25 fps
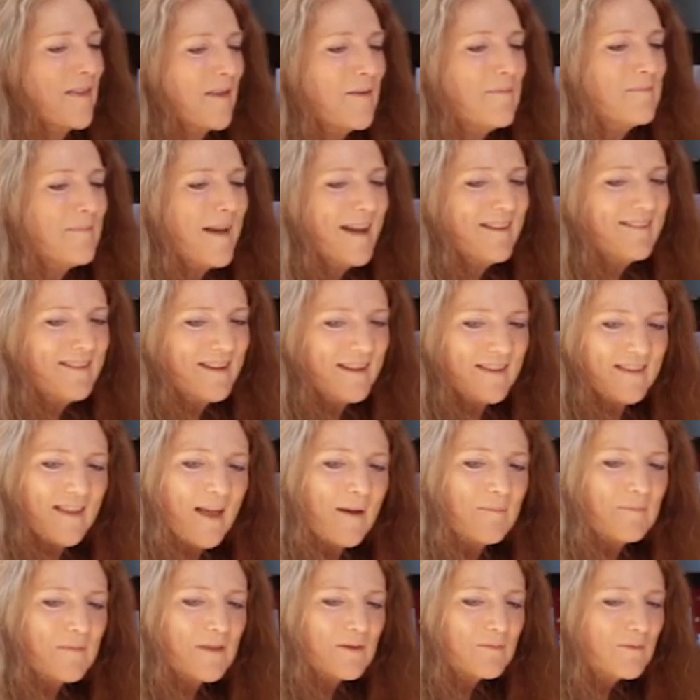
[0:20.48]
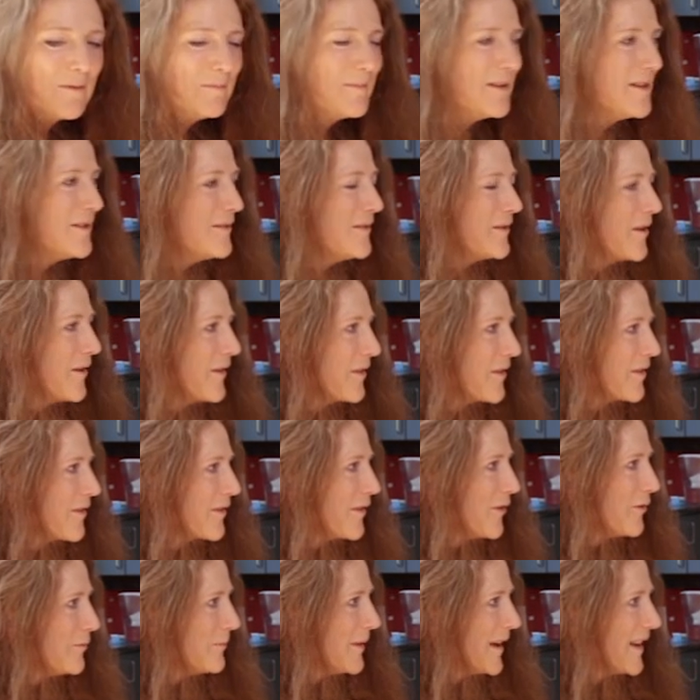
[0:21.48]
So Marian, The Woman Who
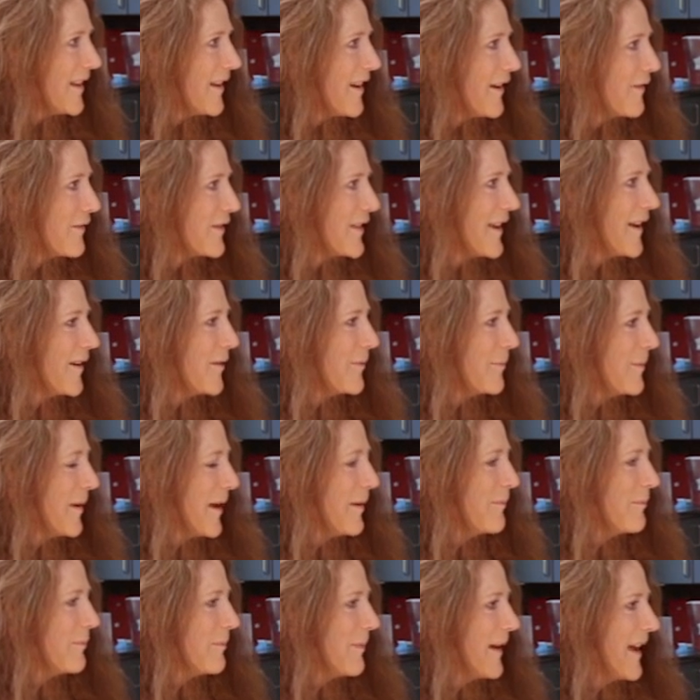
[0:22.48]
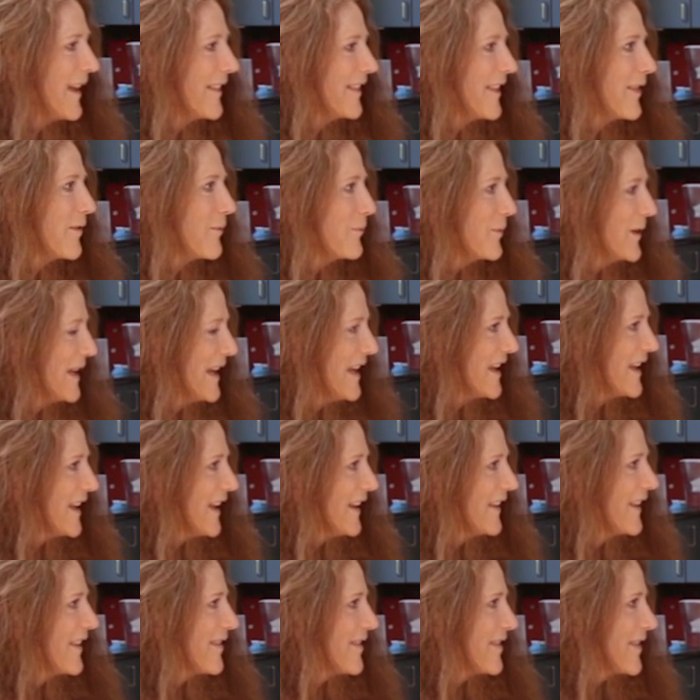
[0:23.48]
Stole My Life's out in paperback this
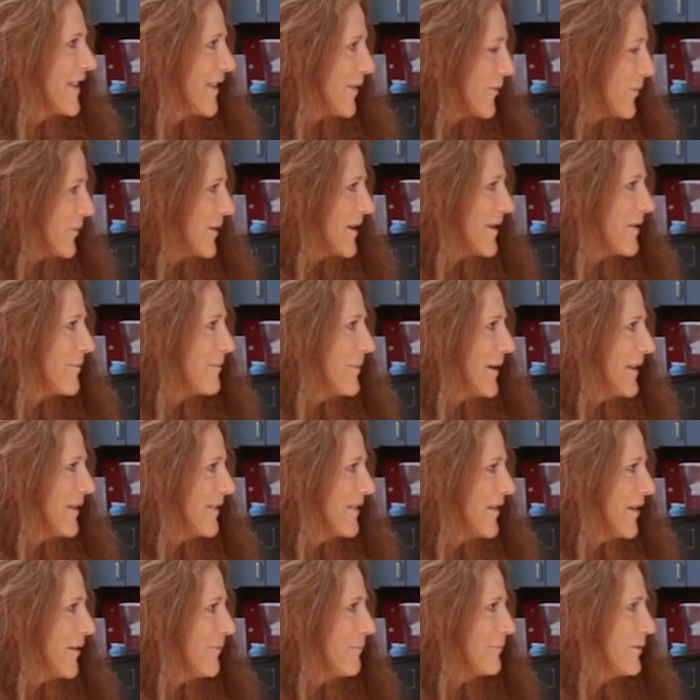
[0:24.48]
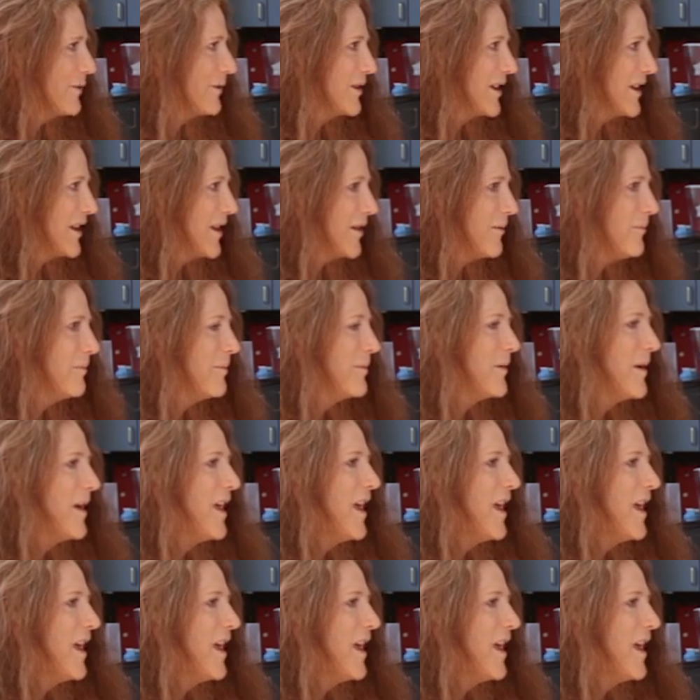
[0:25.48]
week, and it's this week's bedtime book club.